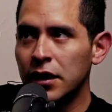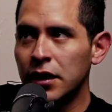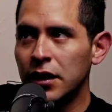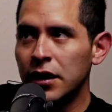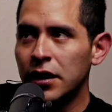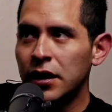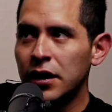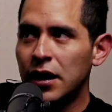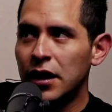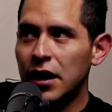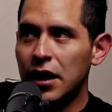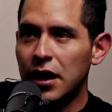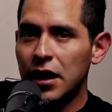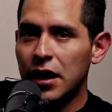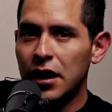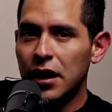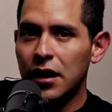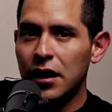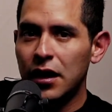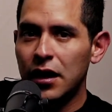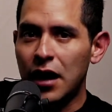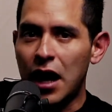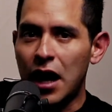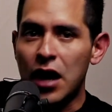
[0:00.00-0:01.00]

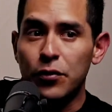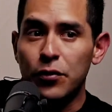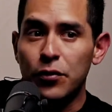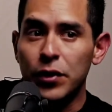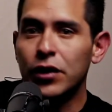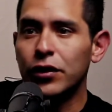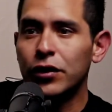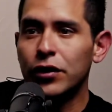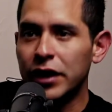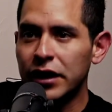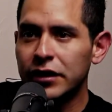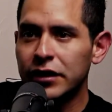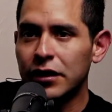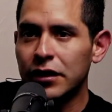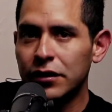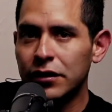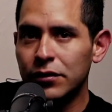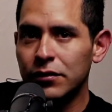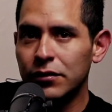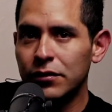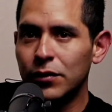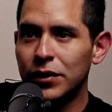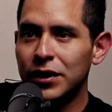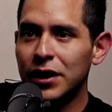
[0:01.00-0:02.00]
I reconnected
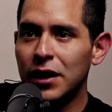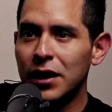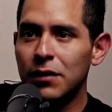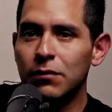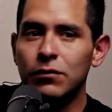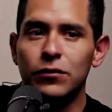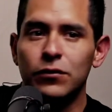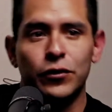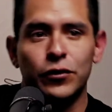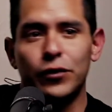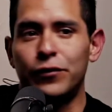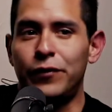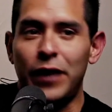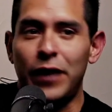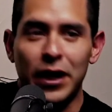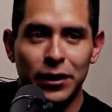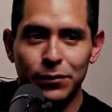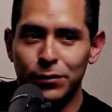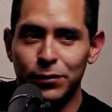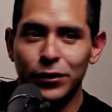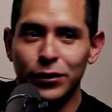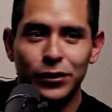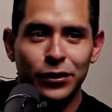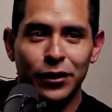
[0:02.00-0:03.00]
with him through
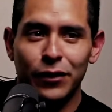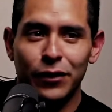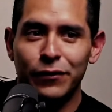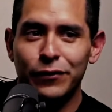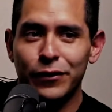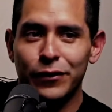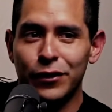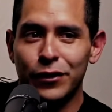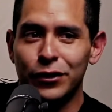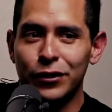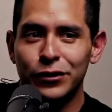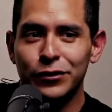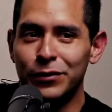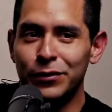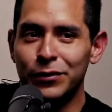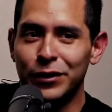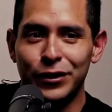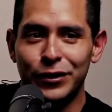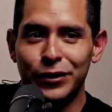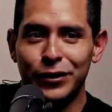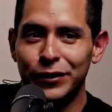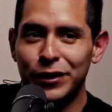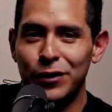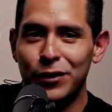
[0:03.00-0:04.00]
Facebook, of course,
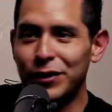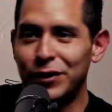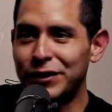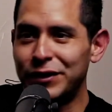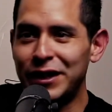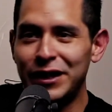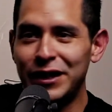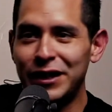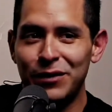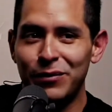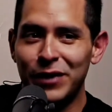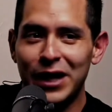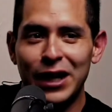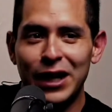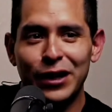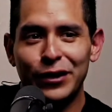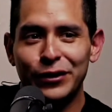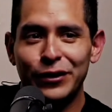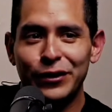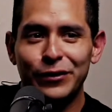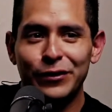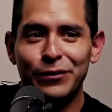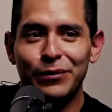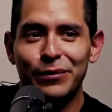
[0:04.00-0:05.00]
because he was sending me a lot
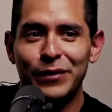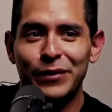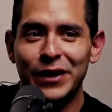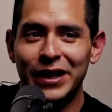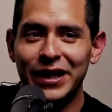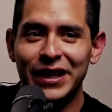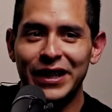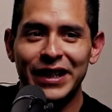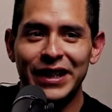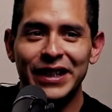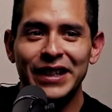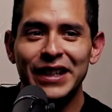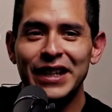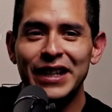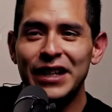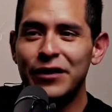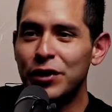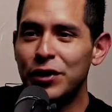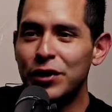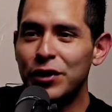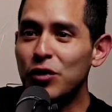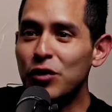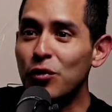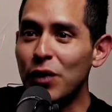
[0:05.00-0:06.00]
of friend
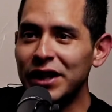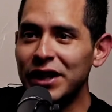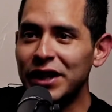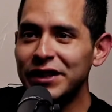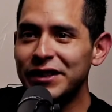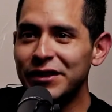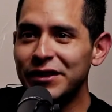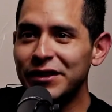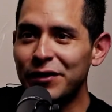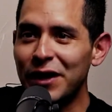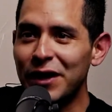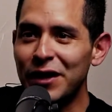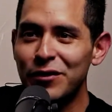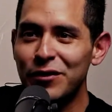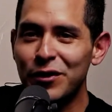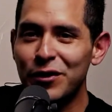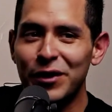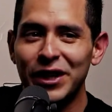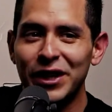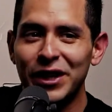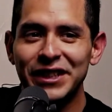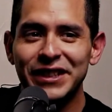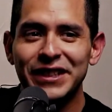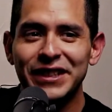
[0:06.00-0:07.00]

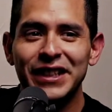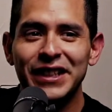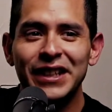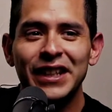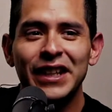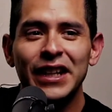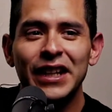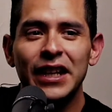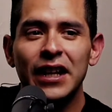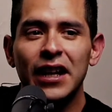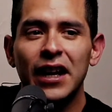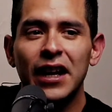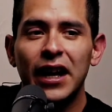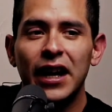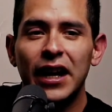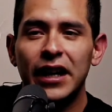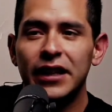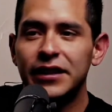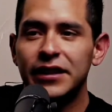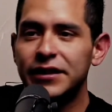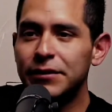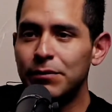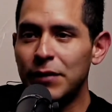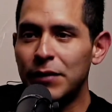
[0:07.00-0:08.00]
requests
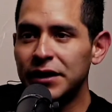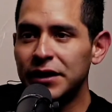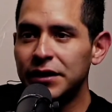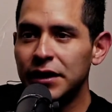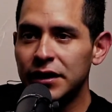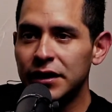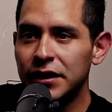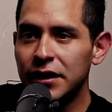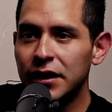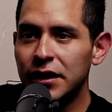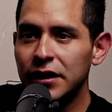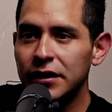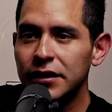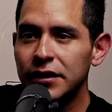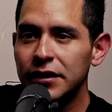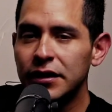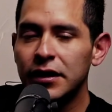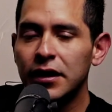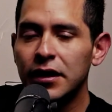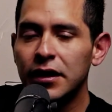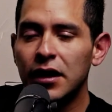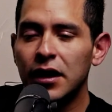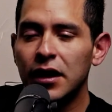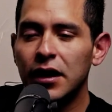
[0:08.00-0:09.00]
and messages.
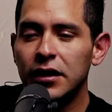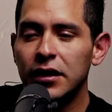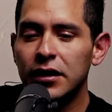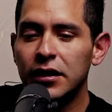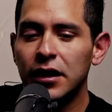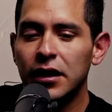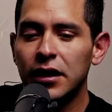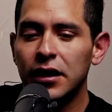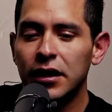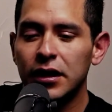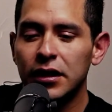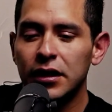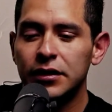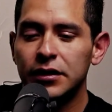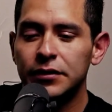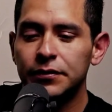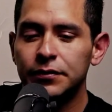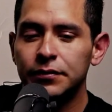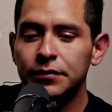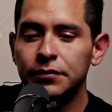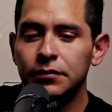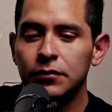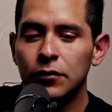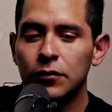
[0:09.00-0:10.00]
And...
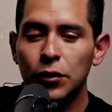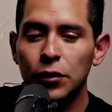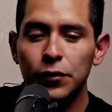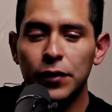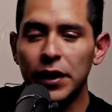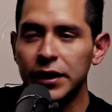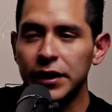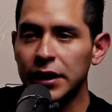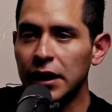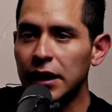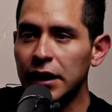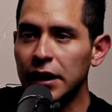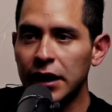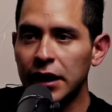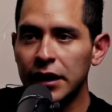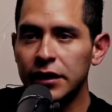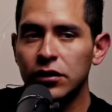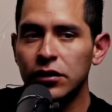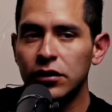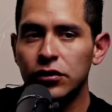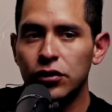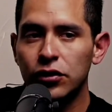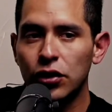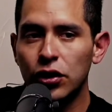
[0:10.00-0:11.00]
we finally get in
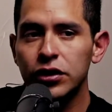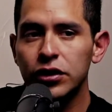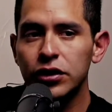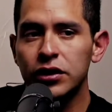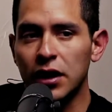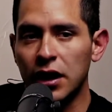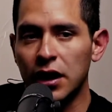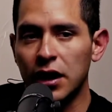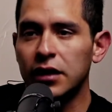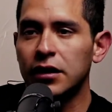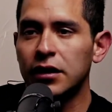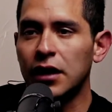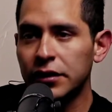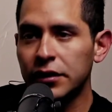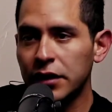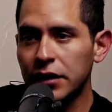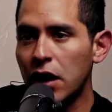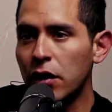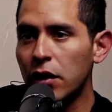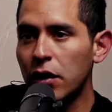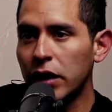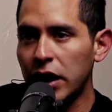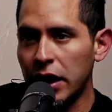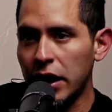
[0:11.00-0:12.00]
touch, and that's how
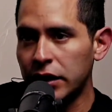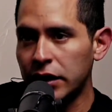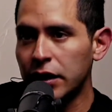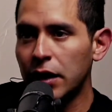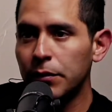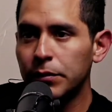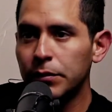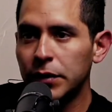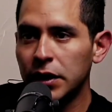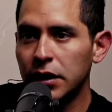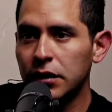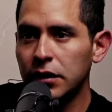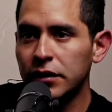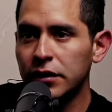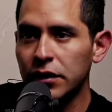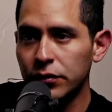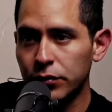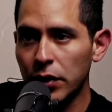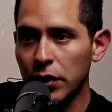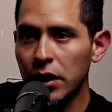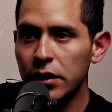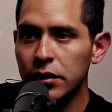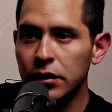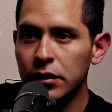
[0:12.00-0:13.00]
I end up in Santuario.